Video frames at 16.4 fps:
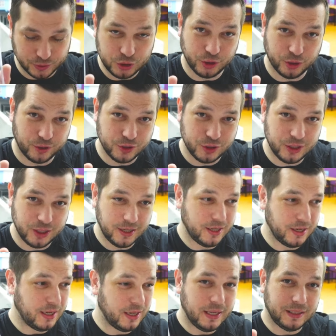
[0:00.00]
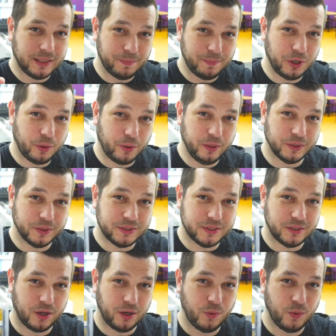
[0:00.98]
So George, let me know what you
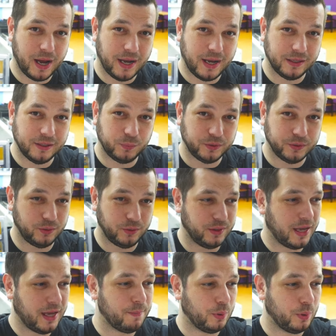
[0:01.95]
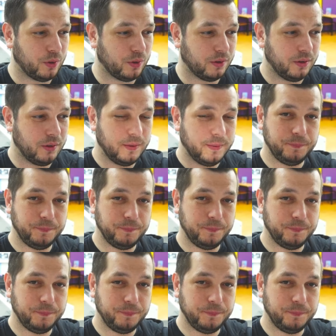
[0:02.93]
want to do and we'll do that, but